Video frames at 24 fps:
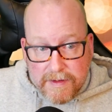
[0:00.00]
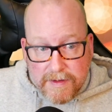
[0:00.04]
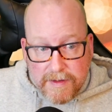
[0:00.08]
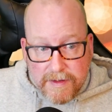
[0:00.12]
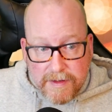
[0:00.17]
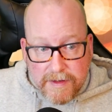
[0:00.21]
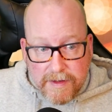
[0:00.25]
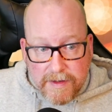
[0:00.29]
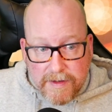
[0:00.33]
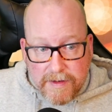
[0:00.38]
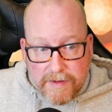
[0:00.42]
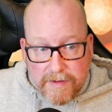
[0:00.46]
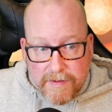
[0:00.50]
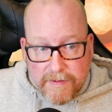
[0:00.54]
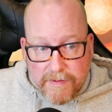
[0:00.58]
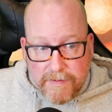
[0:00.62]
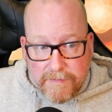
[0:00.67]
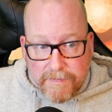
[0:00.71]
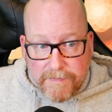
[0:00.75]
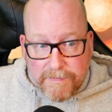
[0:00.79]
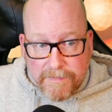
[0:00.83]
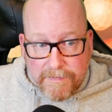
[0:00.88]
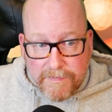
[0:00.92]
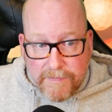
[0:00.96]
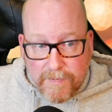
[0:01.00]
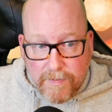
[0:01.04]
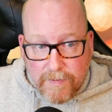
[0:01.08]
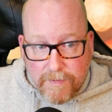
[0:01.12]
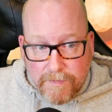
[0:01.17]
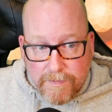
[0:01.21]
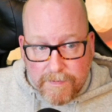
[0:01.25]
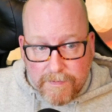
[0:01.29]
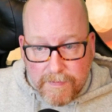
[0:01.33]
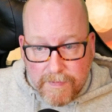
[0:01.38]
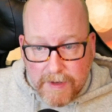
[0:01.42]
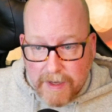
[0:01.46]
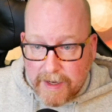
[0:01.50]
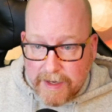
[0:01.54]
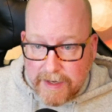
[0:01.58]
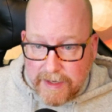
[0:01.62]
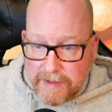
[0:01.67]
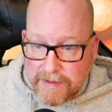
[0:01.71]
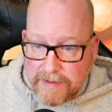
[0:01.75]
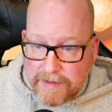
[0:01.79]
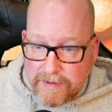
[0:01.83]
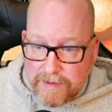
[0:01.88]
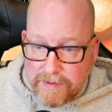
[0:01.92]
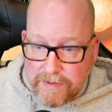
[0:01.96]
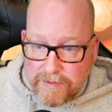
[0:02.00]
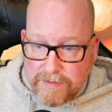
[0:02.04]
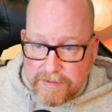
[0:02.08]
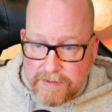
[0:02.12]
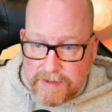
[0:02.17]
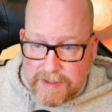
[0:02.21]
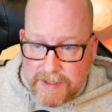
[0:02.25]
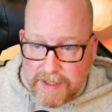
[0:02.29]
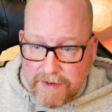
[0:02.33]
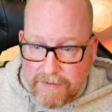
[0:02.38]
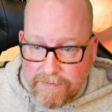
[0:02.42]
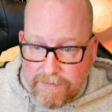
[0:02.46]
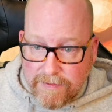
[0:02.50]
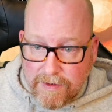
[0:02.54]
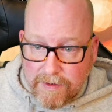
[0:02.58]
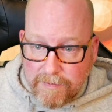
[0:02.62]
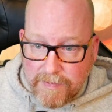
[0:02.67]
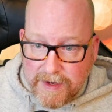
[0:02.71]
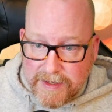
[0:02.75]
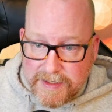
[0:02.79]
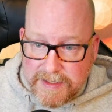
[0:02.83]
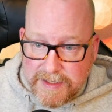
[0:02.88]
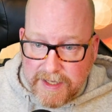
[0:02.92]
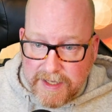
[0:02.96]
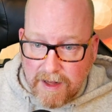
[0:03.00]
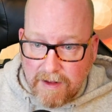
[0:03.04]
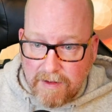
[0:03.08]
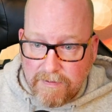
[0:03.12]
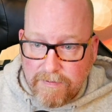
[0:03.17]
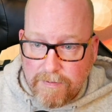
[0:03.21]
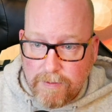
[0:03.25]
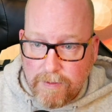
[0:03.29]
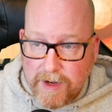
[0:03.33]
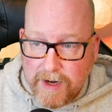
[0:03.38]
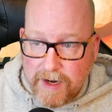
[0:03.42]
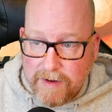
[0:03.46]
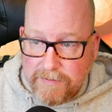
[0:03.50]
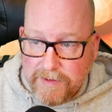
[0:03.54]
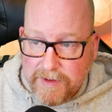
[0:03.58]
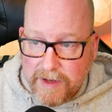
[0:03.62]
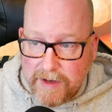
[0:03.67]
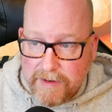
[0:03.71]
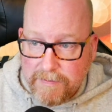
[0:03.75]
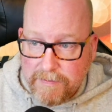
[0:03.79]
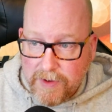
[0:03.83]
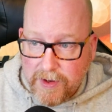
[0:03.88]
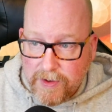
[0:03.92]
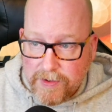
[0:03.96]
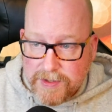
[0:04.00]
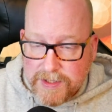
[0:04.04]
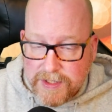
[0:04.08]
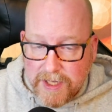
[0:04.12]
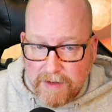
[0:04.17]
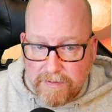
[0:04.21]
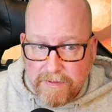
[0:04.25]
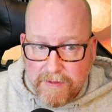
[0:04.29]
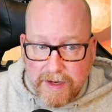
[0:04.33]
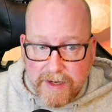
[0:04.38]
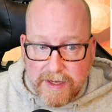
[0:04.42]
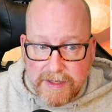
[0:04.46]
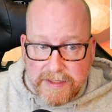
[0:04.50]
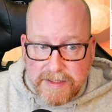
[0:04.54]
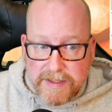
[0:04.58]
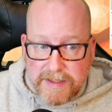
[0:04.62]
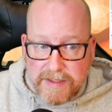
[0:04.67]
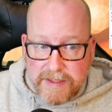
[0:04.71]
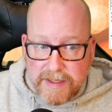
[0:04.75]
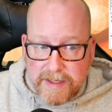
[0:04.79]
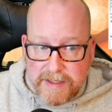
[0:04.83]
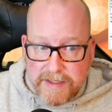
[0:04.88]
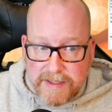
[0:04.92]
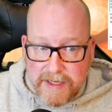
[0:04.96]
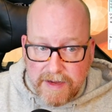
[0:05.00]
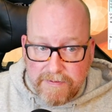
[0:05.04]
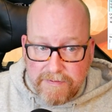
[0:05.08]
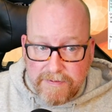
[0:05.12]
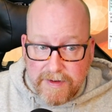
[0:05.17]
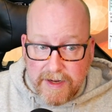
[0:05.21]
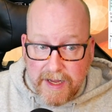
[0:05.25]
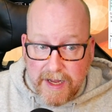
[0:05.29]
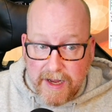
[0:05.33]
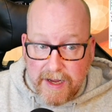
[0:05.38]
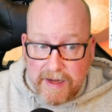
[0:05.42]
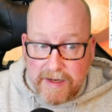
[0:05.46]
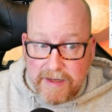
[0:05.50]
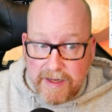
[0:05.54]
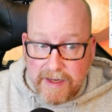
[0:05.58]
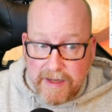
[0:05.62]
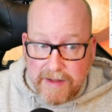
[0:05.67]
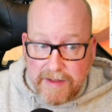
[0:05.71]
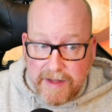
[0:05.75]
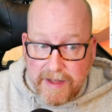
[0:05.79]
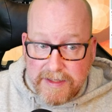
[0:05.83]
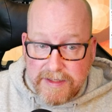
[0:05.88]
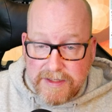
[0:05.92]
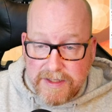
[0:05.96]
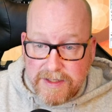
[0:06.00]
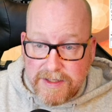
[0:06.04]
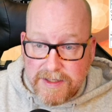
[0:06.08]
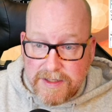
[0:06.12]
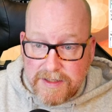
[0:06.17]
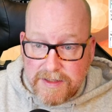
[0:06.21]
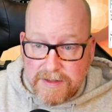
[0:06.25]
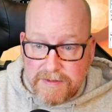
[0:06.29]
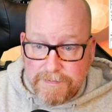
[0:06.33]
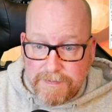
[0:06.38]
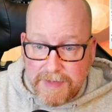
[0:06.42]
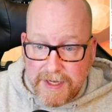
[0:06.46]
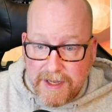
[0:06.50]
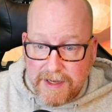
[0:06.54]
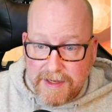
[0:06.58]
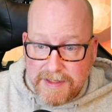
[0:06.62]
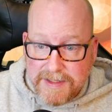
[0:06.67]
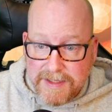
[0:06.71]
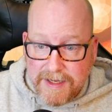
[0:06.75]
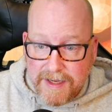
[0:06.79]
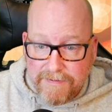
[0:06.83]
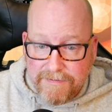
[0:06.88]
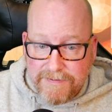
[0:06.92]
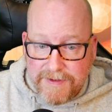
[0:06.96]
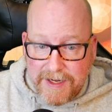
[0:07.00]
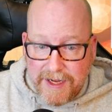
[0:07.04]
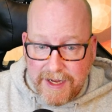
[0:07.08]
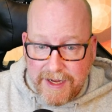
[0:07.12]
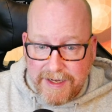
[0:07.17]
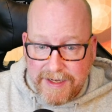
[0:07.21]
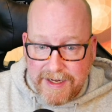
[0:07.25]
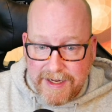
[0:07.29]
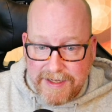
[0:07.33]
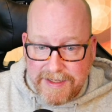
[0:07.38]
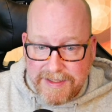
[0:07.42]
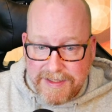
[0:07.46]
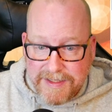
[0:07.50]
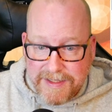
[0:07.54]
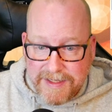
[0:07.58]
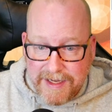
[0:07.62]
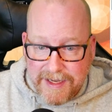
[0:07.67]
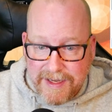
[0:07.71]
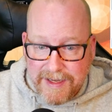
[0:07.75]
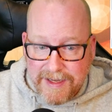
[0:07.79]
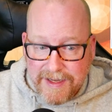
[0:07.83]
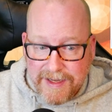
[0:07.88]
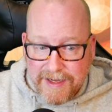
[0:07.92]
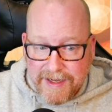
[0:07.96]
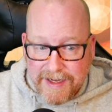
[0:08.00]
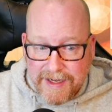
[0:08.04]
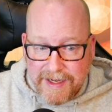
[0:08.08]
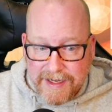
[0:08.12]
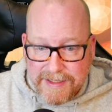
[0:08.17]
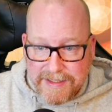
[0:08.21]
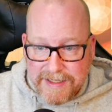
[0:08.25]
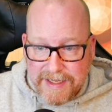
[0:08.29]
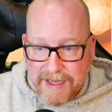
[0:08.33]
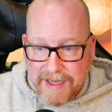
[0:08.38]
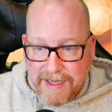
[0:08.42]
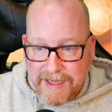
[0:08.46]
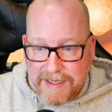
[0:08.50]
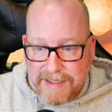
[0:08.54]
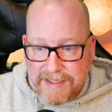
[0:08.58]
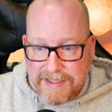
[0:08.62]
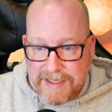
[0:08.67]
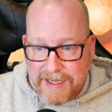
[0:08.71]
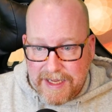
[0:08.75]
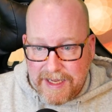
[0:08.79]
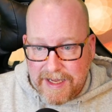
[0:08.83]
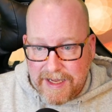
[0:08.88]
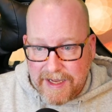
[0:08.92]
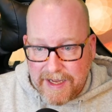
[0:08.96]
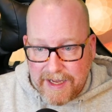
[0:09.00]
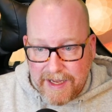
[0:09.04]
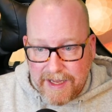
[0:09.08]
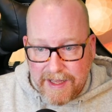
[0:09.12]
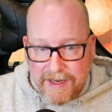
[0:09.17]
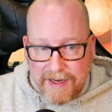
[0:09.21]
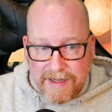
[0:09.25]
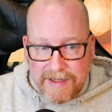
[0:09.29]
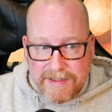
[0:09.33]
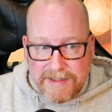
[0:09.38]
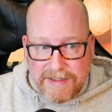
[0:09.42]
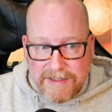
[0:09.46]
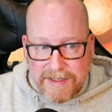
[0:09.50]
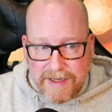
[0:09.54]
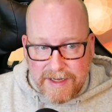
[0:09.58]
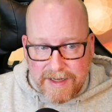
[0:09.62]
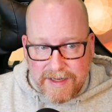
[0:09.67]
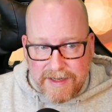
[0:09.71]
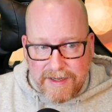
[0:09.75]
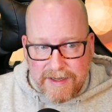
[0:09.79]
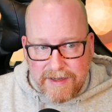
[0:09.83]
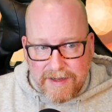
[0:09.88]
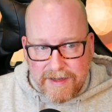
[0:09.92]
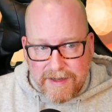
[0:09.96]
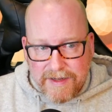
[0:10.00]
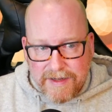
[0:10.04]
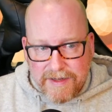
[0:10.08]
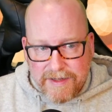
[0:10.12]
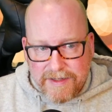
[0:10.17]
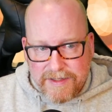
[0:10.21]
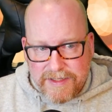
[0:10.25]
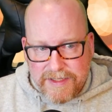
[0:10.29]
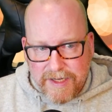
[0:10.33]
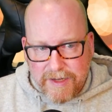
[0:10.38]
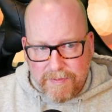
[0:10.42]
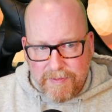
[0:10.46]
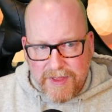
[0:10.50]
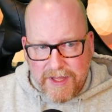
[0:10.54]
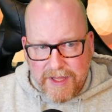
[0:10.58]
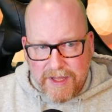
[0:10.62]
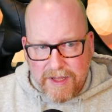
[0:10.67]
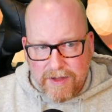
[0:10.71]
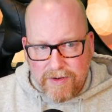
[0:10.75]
I can say for myself, what I've done most of is FT8, and that's just because FT8 is easy, and it's something you